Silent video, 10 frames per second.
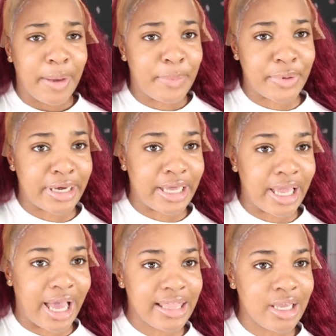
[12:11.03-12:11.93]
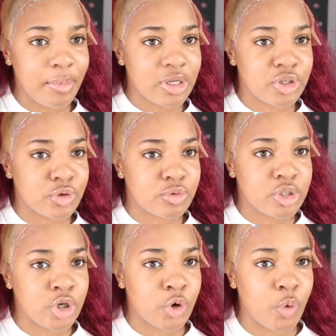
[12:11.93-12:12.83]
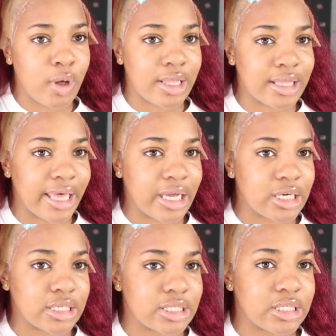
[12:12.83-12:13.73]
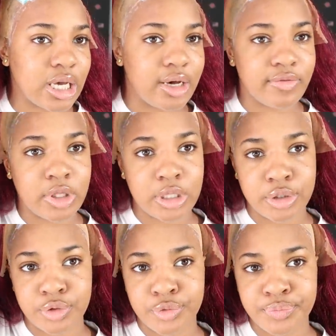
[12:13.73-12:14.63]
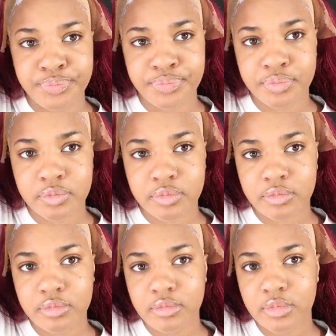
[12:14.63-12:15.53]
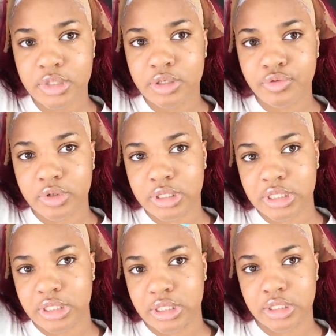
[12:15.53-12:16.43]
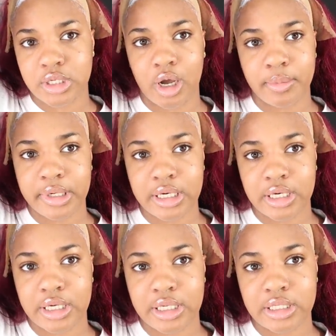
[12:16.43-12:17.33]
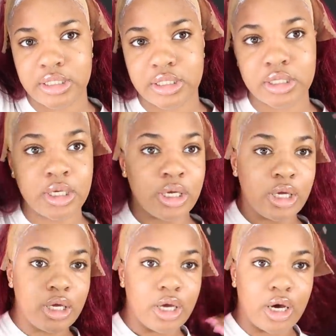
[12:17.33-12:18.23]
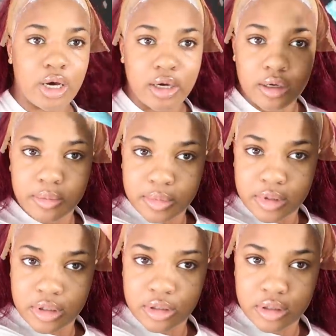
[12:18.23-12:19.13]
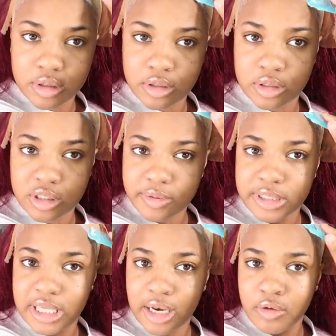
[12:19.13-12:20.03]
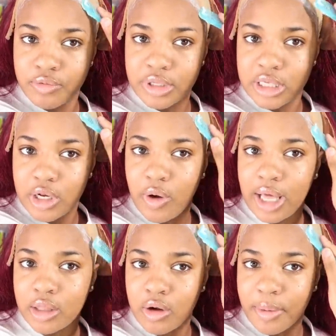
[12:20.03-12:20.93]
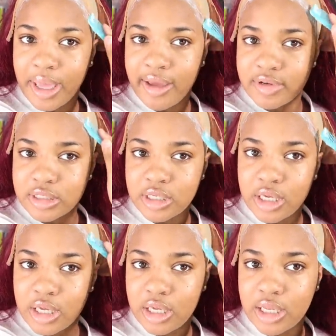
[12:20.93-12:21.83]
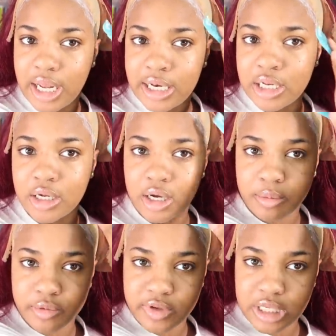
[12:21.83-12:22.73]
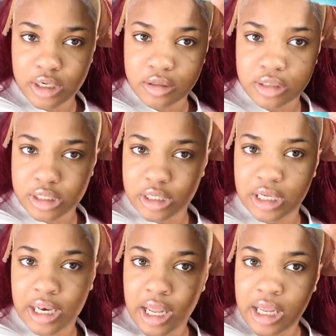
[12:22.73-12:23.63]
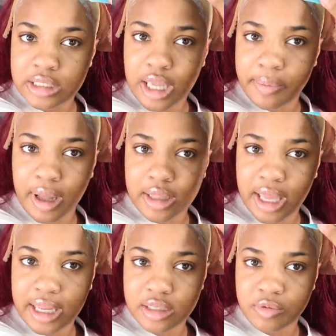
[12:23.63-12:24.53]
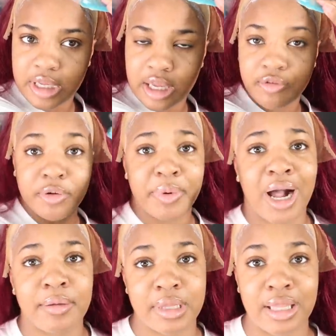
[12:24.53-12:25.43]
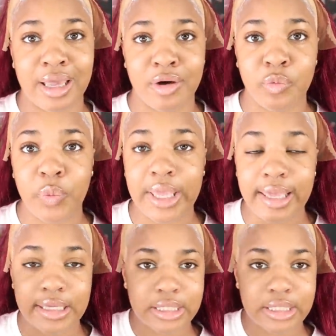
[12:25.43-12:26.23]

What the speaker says: But I think I'm gonna do two layers of glue for this install because I don't really know how long I'm gonna have this in. I need a couple videos done. So I probably had this weekend for probably like a week.